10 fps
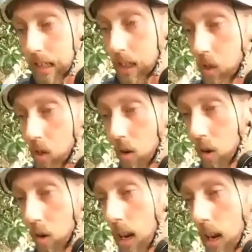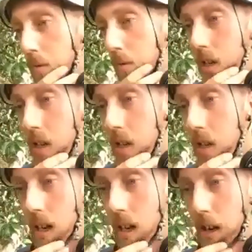so I was,
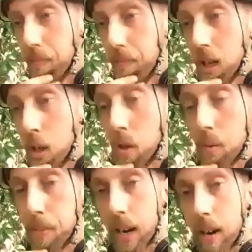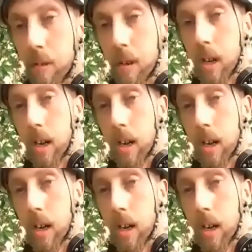um, this was about uh,